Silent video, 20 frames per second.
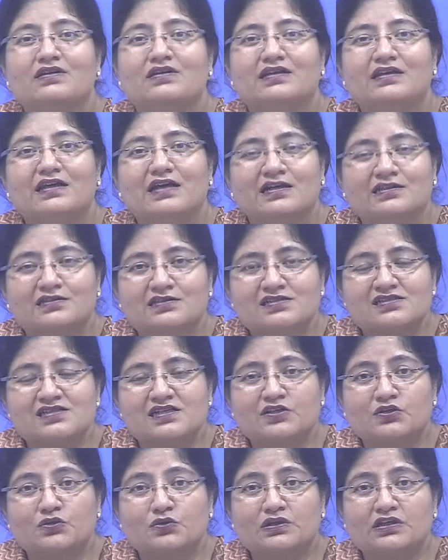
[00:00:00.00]
the others
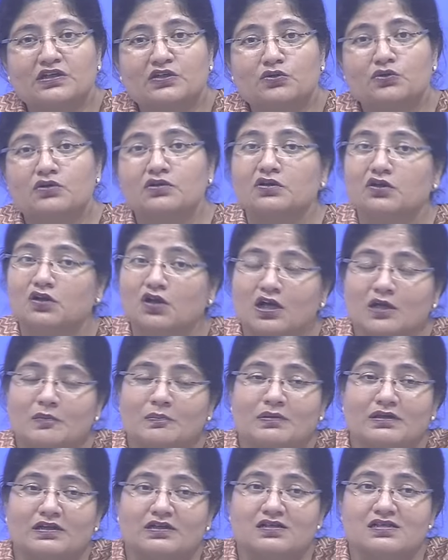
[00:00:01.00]
are doing good not
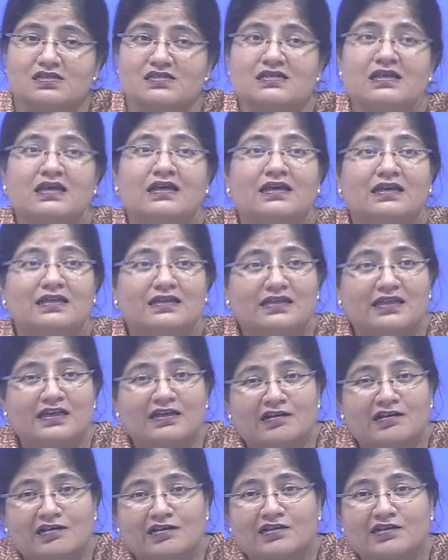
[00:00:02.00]
because they
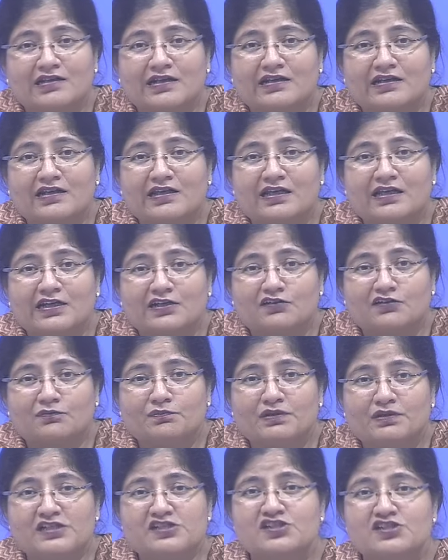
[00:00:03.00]
are under any kind of
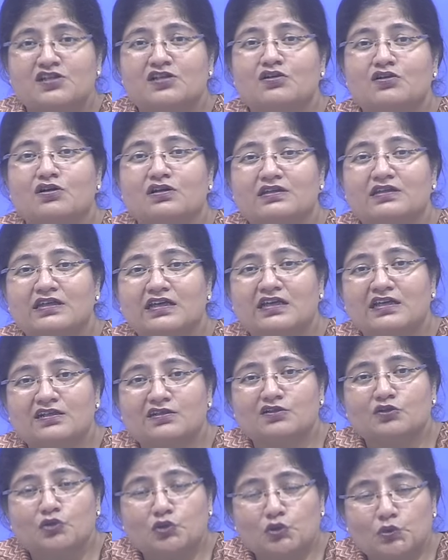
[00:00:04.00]
pressure or they are
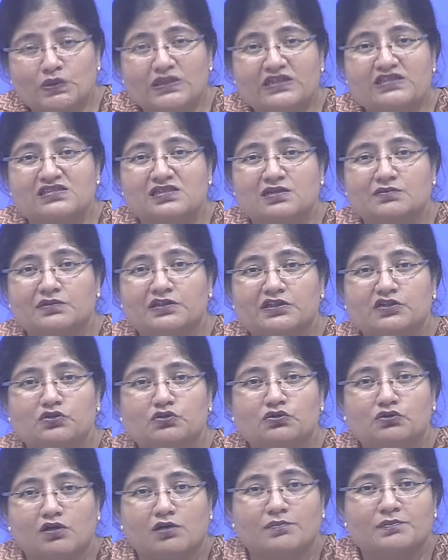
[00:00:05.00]
doing something to
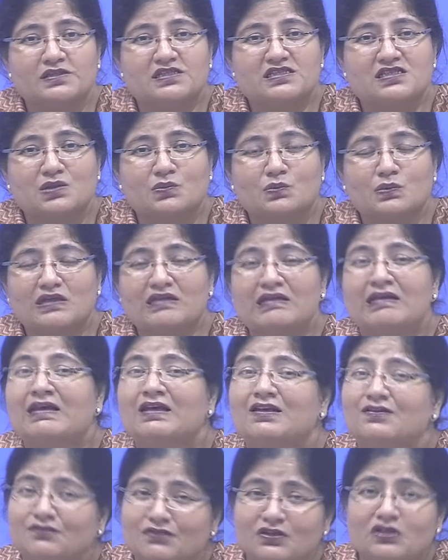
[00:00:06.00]
copy someone.
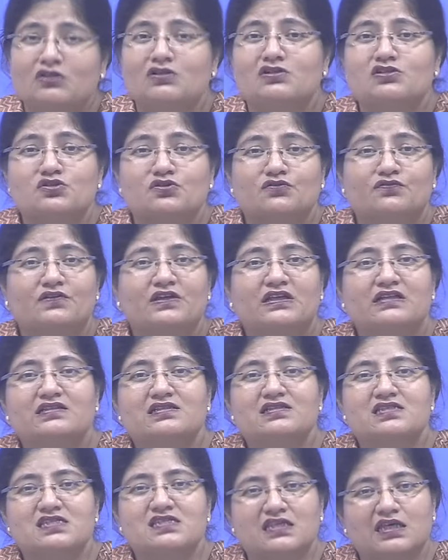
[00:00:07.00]
We also feel
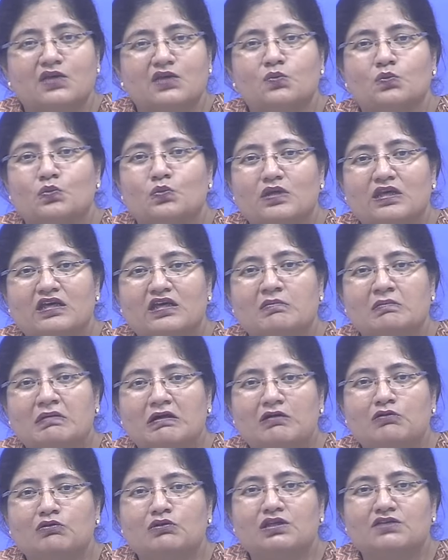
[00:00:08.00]
the same way
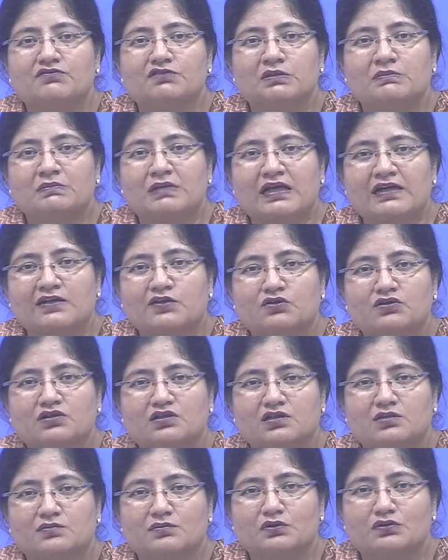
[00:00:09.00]
about giving back to the
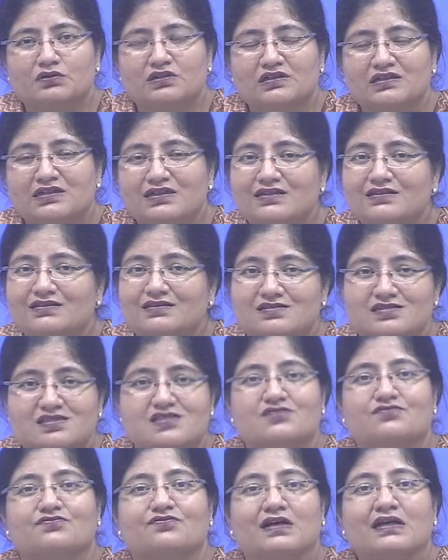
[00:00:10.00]
community.
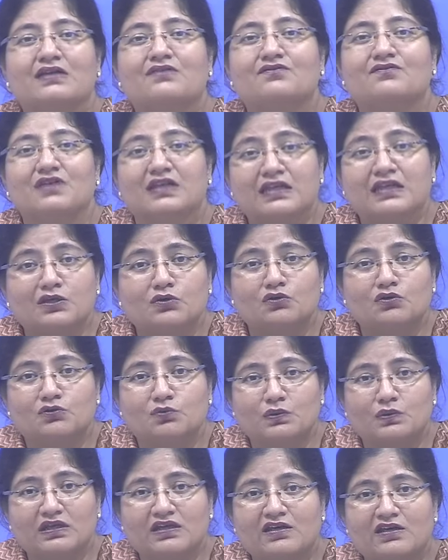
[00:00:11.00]
This is one very
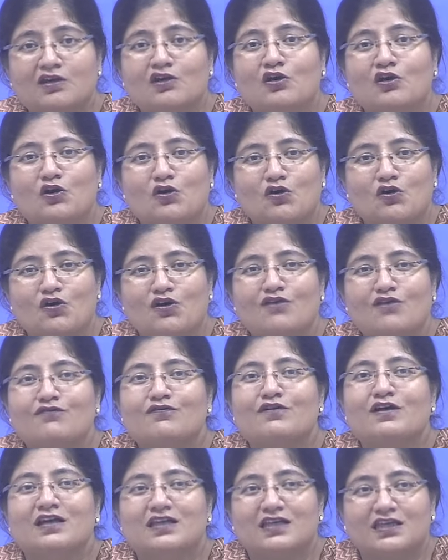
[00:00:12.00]
good way of
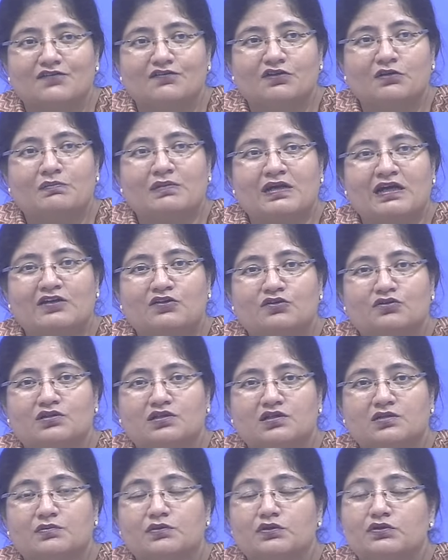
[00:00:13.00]
giving back to the
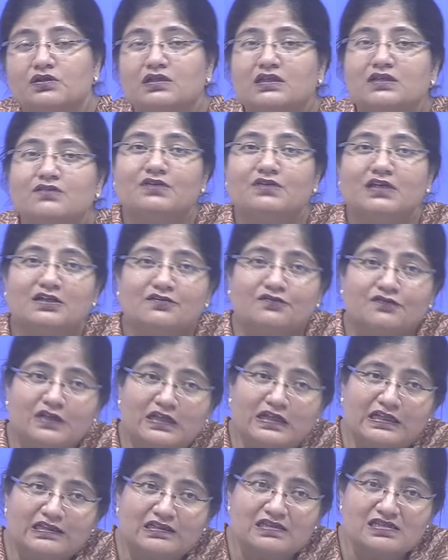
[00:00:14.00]
community. are
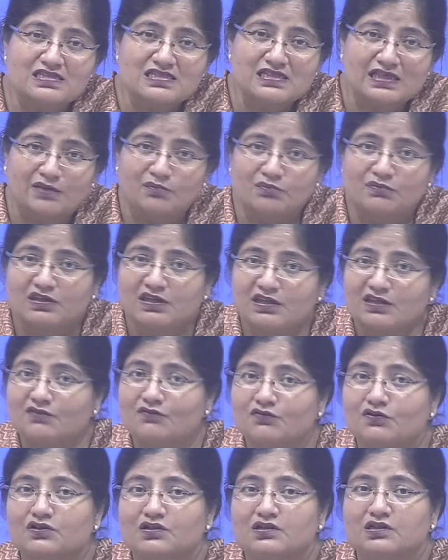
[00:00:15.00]
feeling the same thing
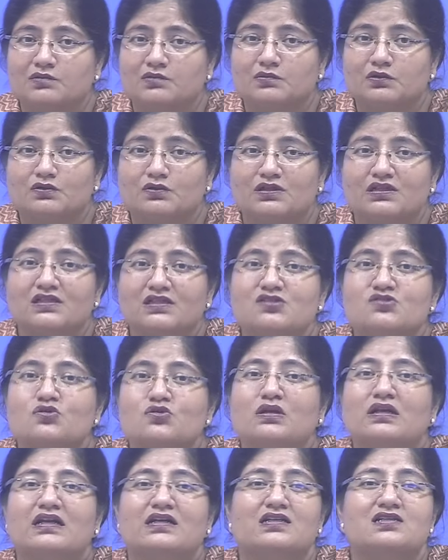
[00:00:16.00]
for the community, so
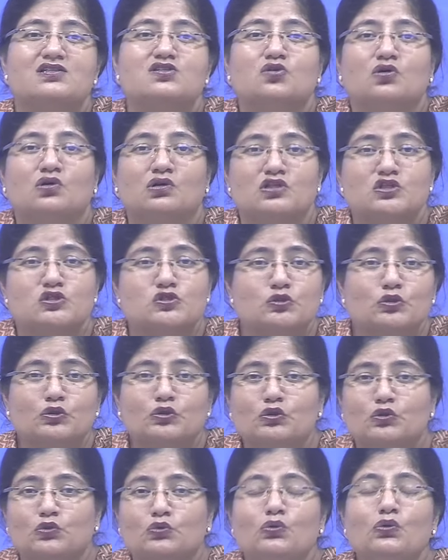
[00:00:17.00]
let us also
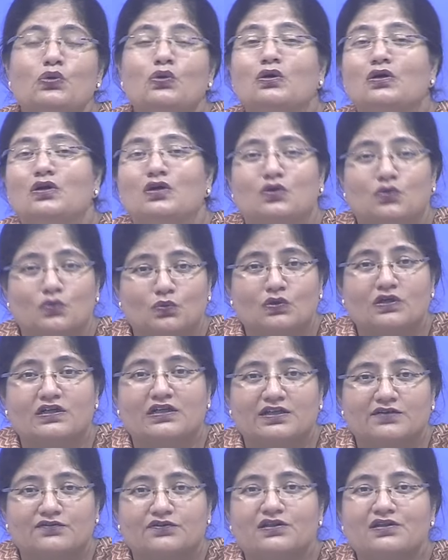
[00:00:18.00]
do
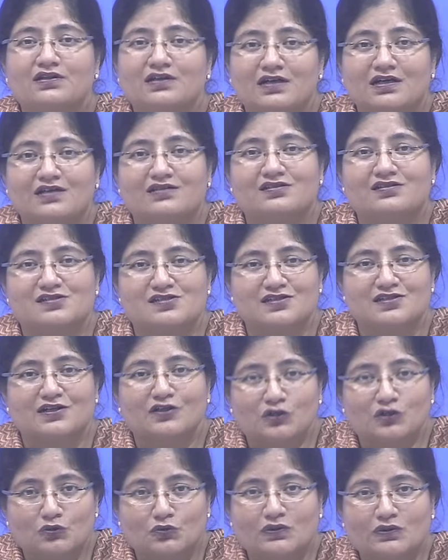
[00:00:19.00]
whatever others are
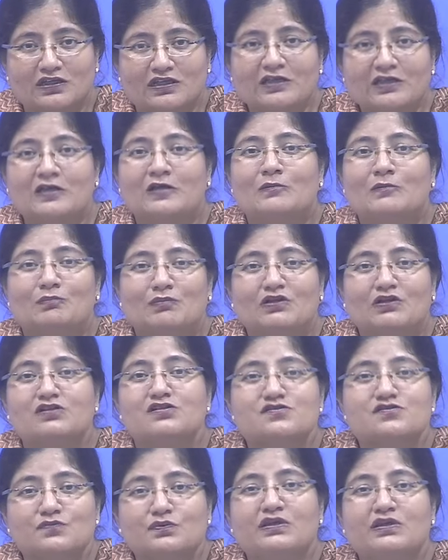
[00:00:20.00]
doing,
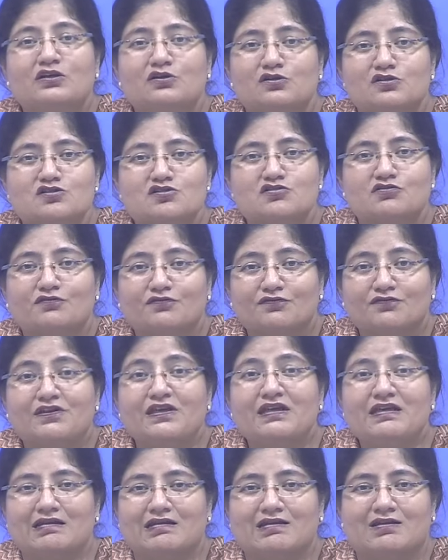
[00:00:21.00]
because we also
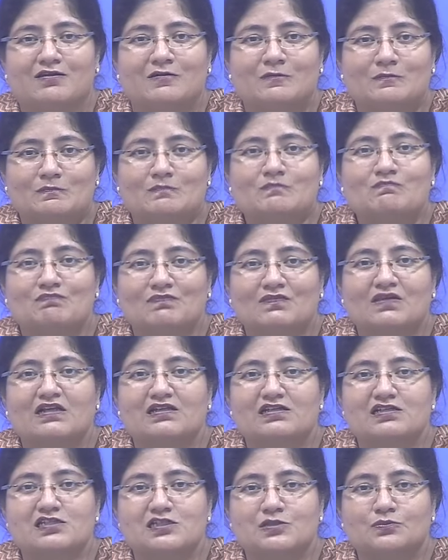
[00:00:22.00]
feel that
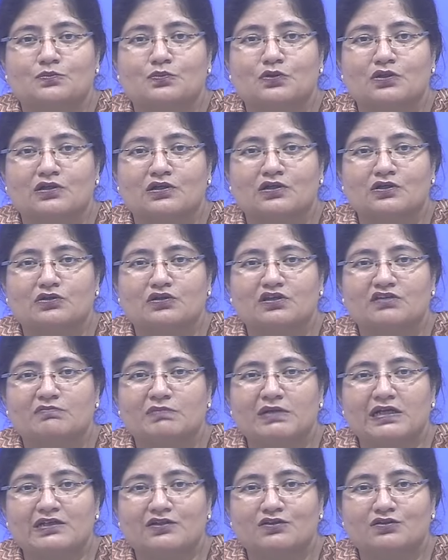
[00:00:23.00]
it's important to give
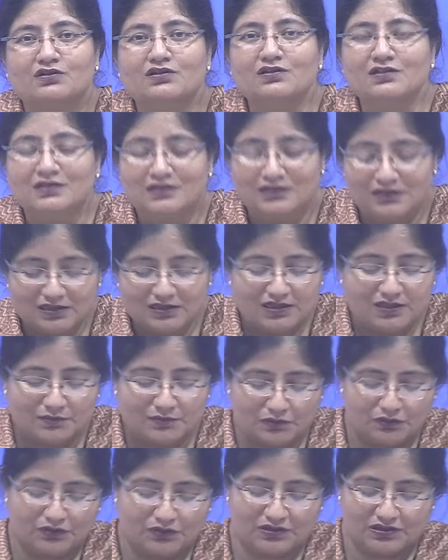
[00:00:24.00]
back to the
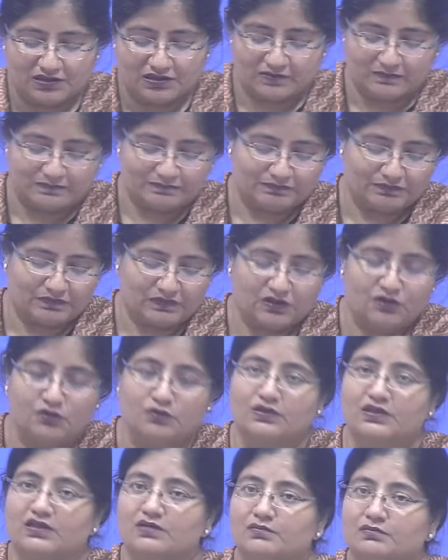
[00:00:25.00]
community.
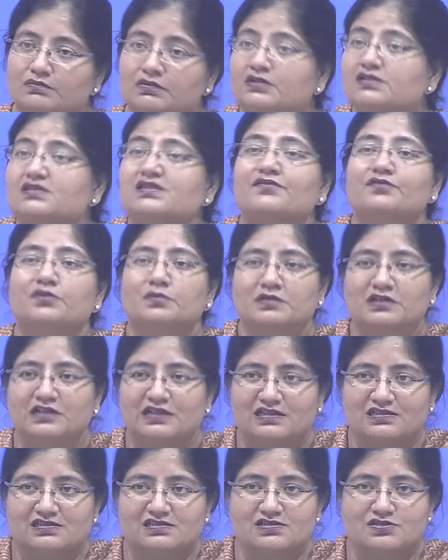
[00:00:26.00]
Okay, because everybody
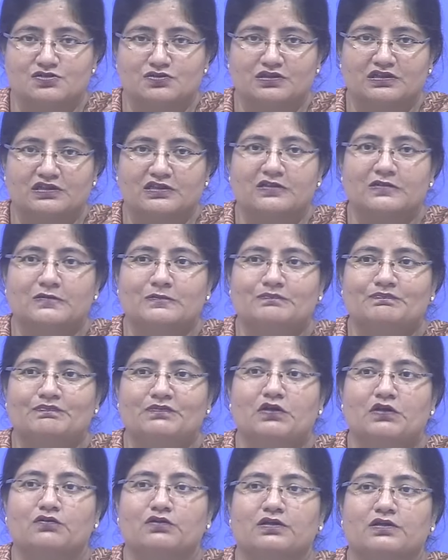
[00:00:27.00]
else is doing
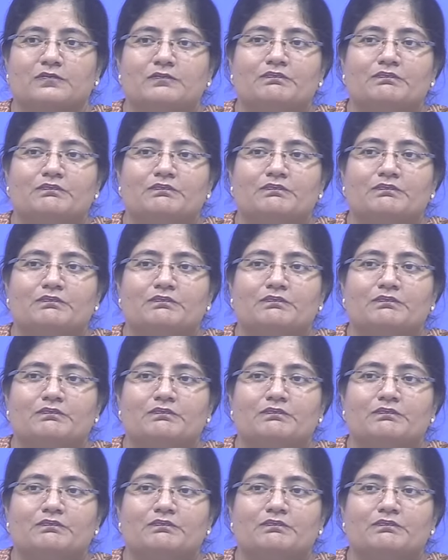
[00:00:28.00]
it. Okay.